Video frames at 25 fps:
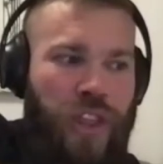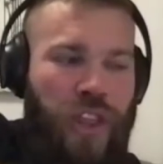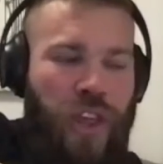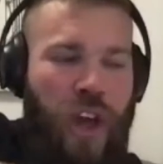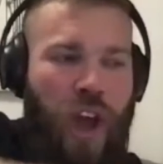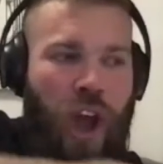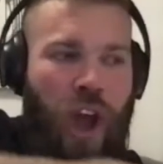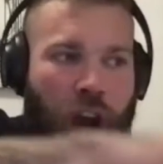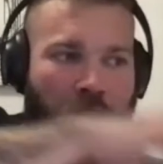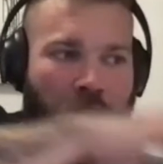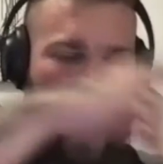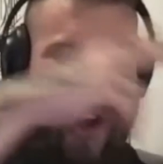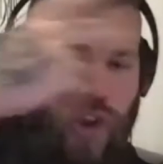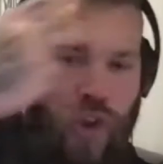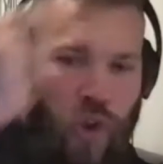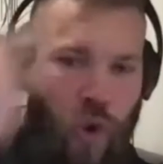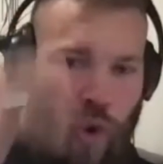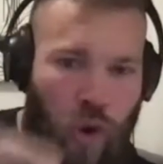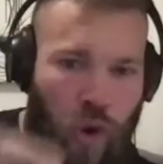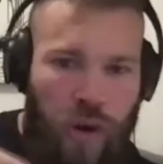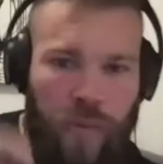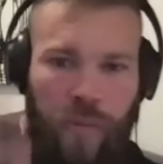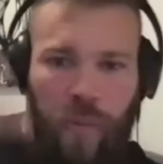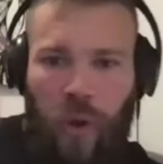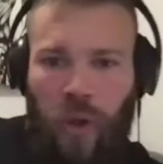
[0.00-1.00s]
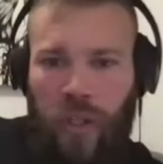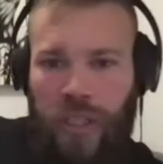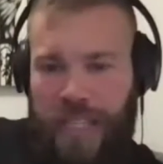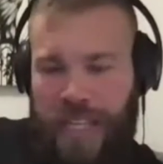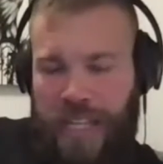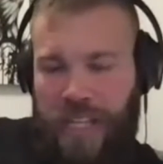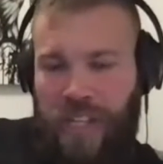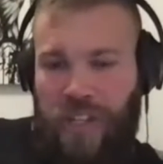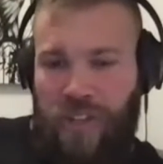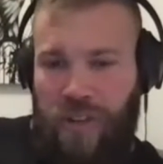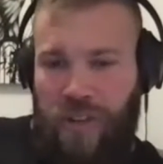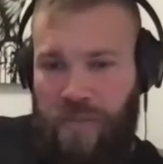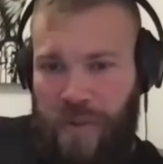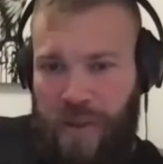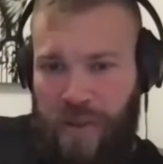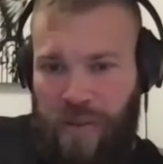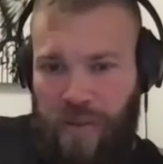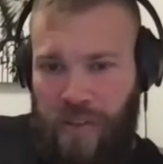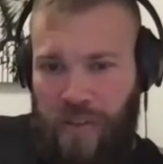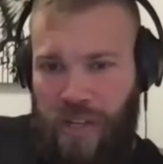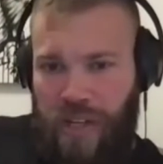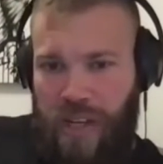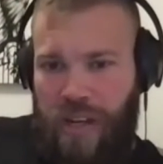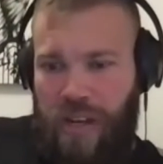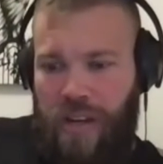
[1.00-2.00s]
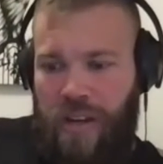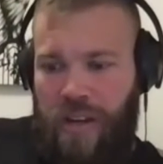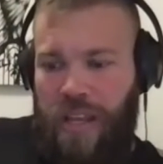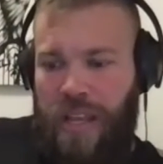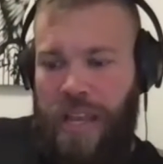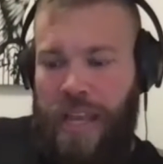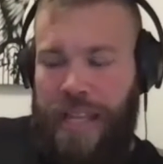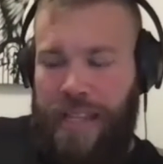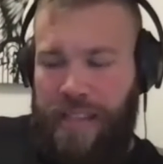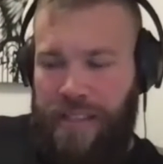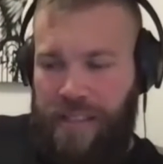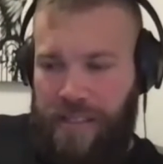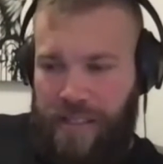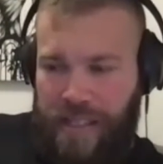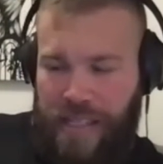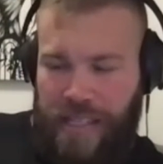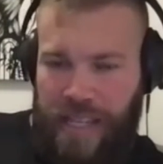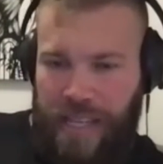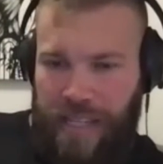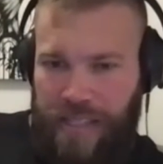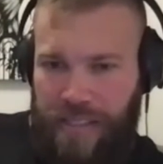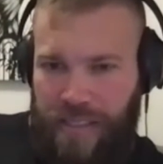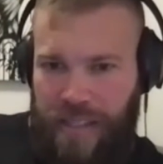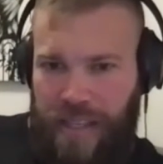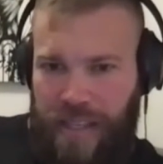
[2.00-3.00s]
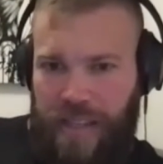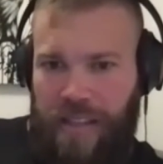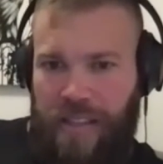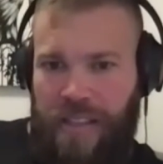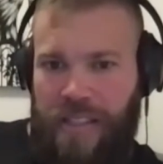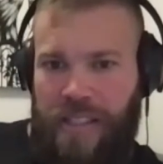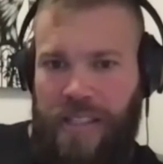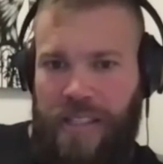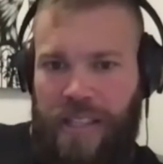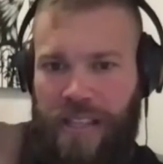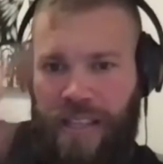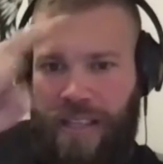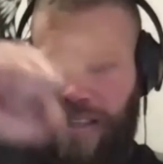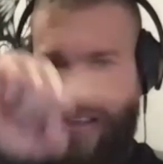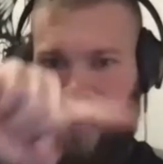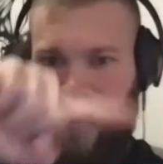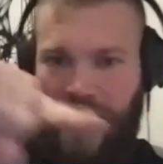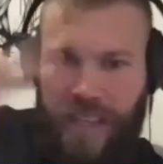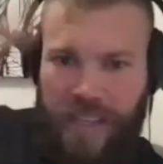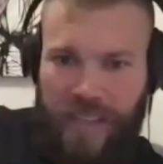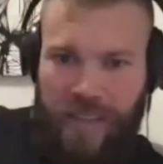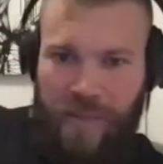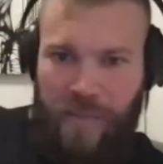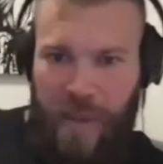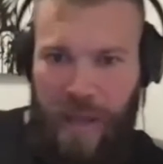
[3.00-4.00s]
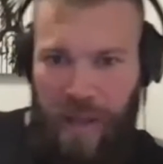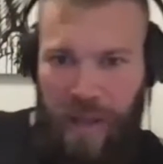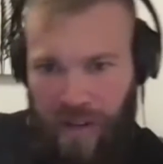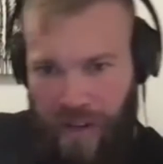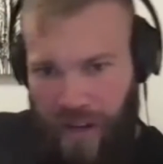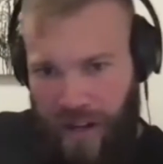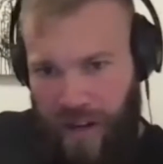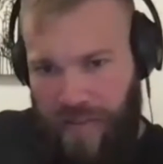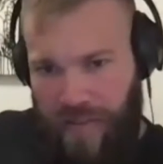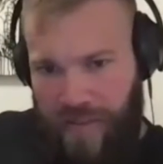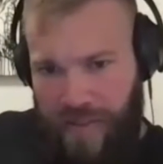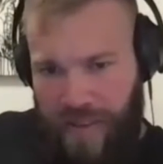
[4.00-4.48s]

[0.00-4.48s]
A normal distribution in statistics is a bell curve.